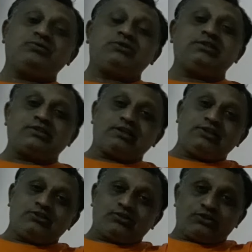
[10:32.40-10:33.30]
these are
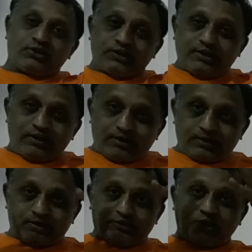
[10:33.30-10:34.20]
these
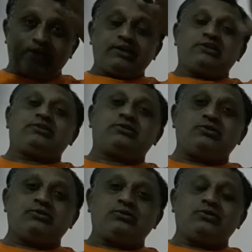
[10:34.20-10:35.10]
real direct
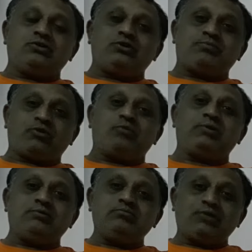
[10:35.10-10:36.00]

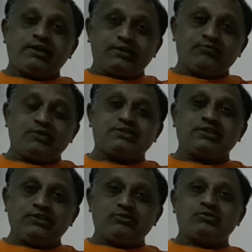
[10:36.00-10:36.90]
problem like
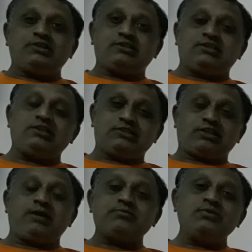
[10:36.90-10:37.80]
investing into these three
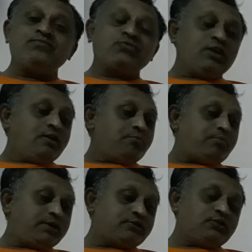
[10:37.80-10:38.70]
steps,
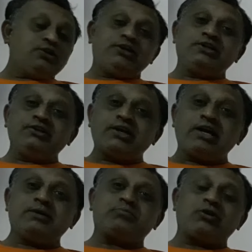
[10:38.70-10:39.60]
but
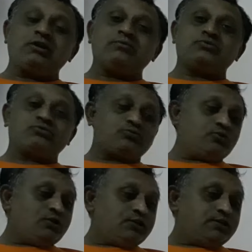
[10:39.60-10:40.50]
indirect problems
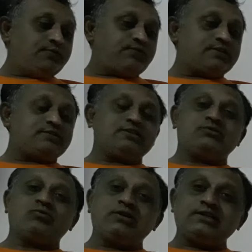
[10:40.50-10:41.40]
he
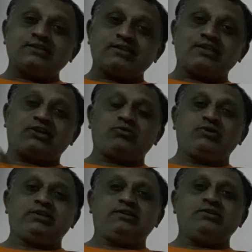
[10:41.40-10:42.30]
faces. One is the
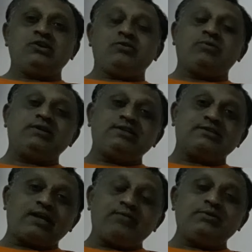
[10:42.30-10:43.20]
security. When he
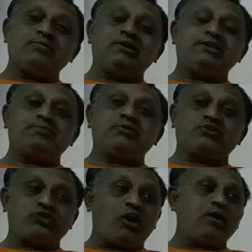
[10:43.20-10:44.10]
is having multiple
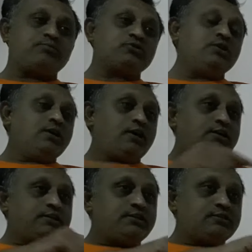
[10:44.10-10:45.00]
shops
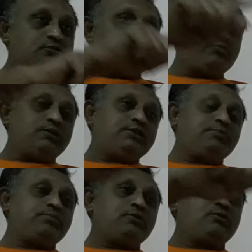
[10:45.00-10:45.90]
and these
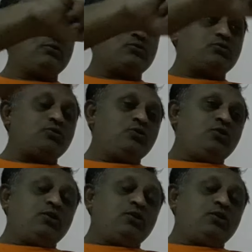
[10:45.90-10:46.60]
multiple